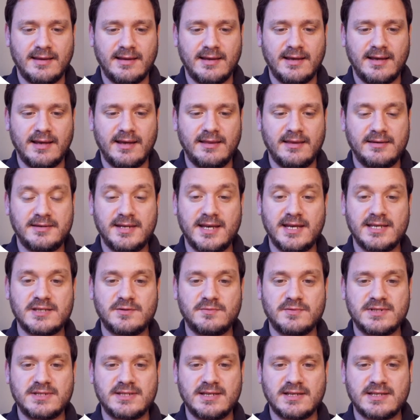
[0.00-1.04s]
And the test
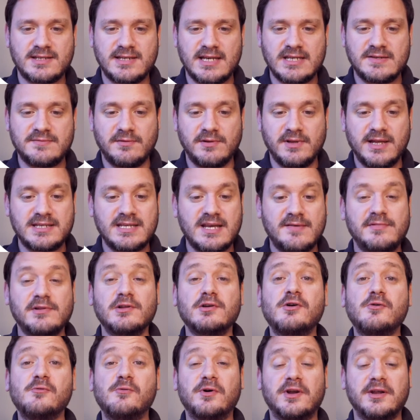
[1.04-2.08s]
was successful. Let's have a
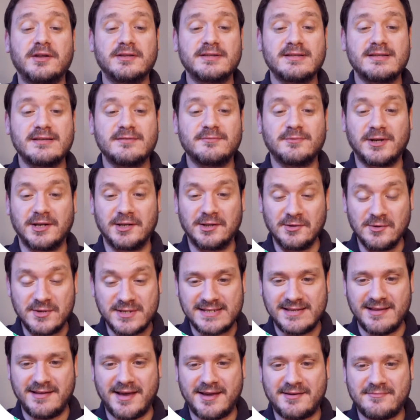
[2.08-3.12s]
look at what it
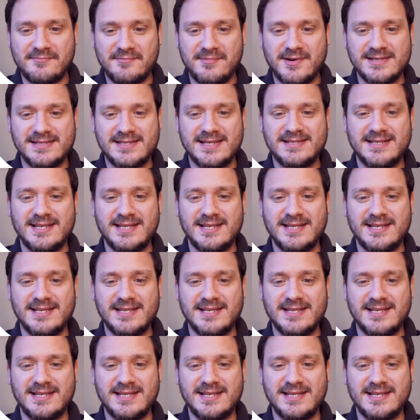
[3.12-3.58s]
looks like once it's